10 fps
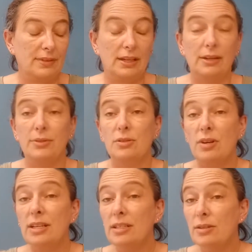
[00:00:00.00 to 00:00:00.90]
I was
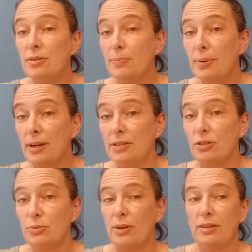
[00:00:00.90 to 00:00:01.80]
trying to use a punch
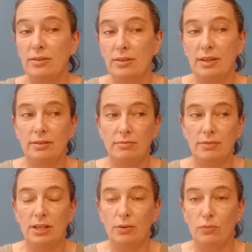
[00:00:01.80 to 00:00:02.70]
rather than,
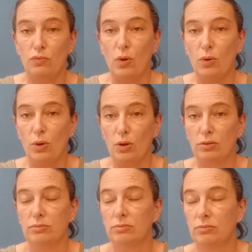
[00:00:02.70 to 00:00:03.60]
you know, roll
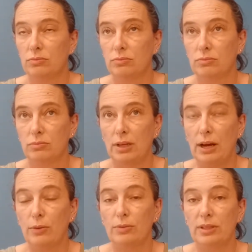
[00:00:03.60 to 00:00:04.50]

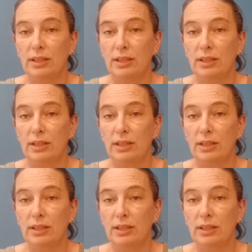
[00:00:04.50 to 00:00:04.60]
out